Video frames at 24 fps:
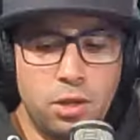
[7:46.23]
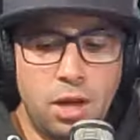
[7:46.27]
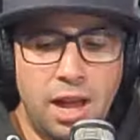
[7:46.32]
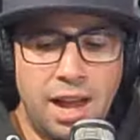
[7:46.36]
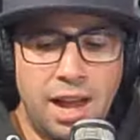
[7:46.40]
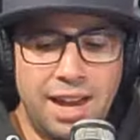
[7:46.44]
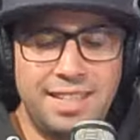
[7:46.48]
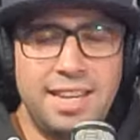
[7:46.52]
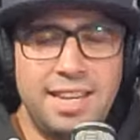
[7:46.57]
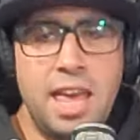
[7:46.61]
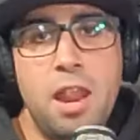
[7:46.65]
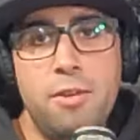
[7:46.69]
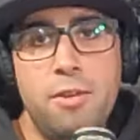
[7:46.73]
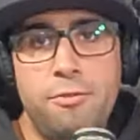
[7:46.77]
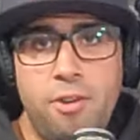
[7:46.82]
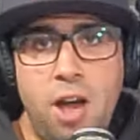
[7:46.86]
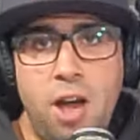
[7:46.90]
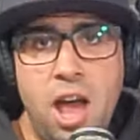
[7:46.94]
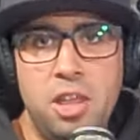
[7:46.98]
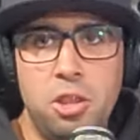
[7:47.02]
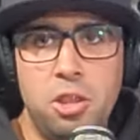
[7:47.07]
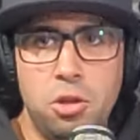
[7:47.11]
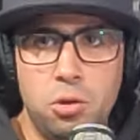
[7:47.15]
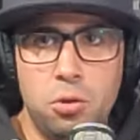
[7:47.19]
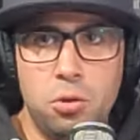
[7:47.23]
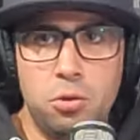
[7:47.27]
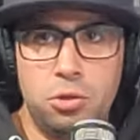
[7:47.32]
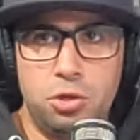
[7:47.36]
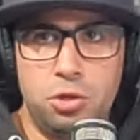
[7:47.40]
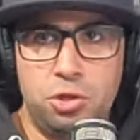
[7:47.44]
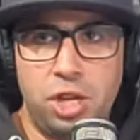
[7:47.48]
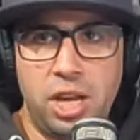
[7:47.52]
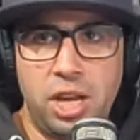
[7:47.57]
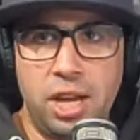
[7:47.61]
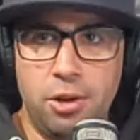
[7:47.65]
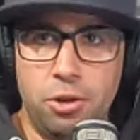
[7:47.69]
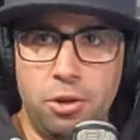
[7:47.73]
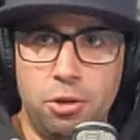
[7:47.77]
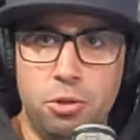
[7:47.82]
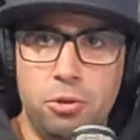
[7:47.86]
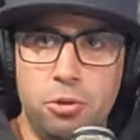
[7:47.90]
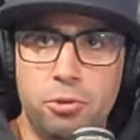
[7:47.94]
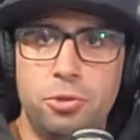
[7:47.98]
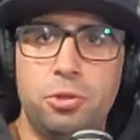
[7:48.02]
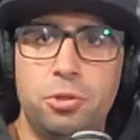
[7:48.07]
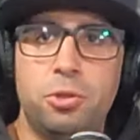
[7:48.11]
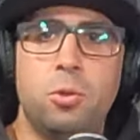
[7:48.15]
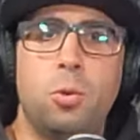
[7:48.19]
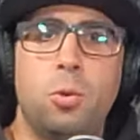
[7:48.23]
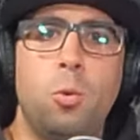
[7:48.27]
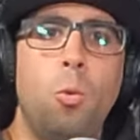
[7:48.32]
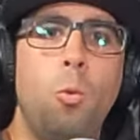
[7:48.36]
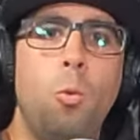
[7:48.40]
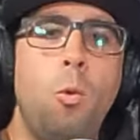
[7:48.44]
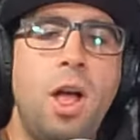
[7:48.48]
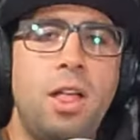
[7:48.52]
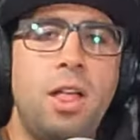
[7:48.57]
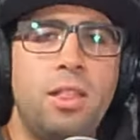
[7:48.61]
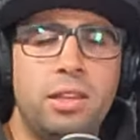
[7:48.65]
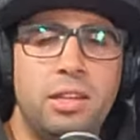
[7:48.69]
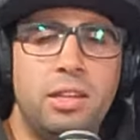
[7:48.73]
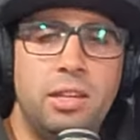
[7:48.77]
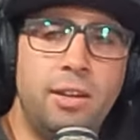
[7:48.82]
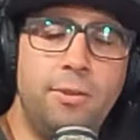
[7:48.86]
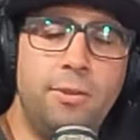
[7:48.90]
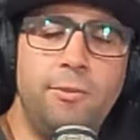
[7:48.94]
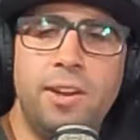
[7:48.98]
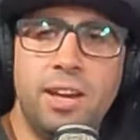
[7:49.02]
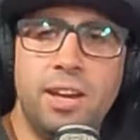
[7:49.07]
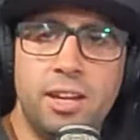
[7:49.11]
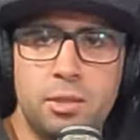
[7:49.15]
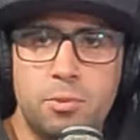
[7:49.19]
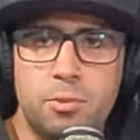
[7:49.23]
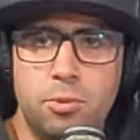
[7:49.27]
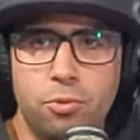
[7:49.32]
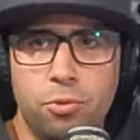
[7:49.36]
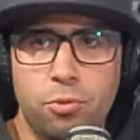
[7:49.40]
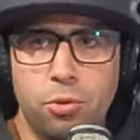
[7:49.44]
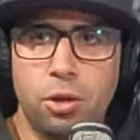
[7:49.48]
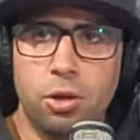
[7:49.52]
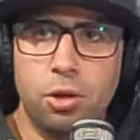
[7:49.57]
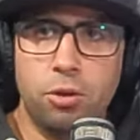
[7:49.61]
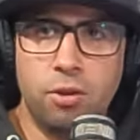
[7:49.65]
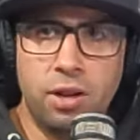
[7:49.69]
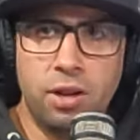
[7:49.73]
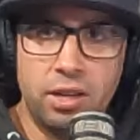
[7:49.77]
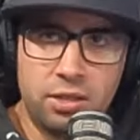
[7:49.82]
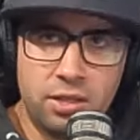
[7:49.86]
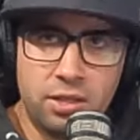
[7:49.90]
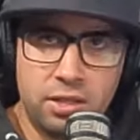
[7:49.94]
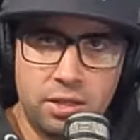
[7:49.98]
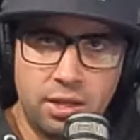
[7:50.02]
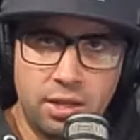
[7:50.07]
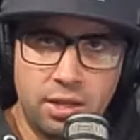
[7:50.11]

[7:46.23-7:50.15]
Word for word: identify those channels well in advance before a crisis